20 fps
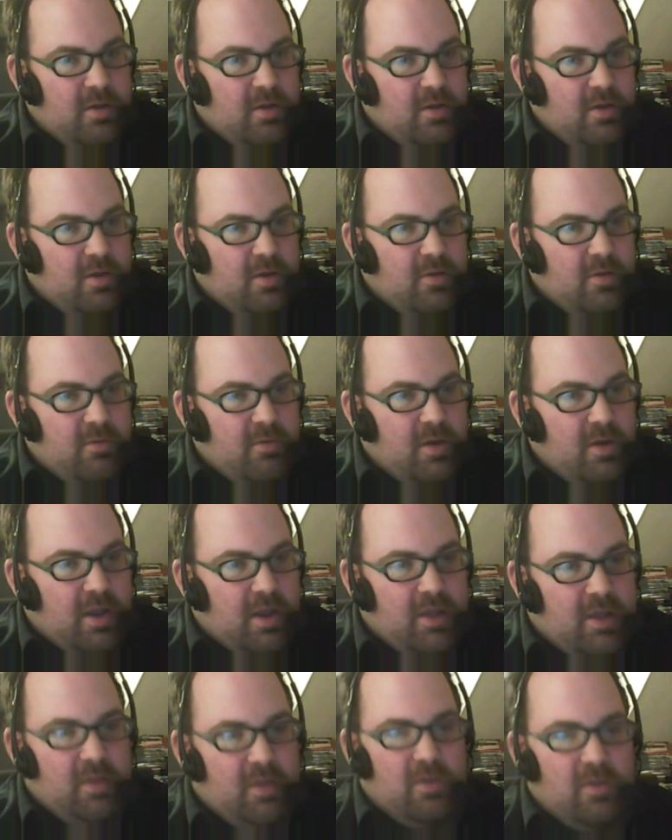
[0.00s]
All right.
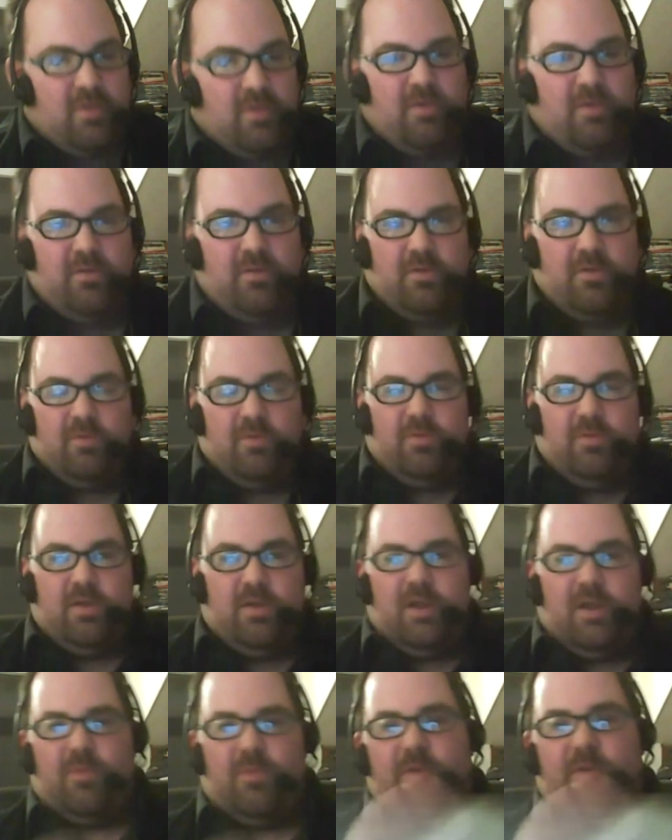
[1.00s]
So the
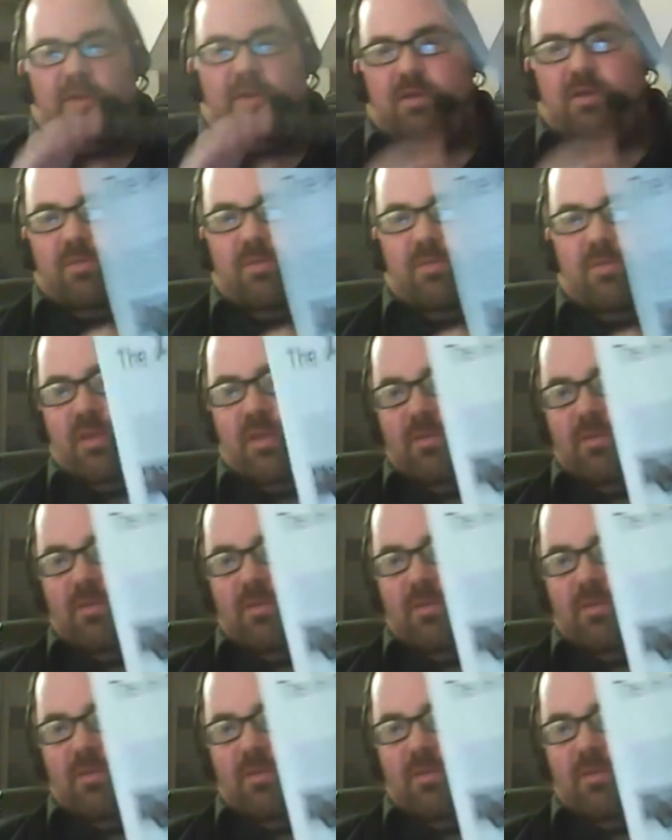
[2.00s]
next part of this, we got the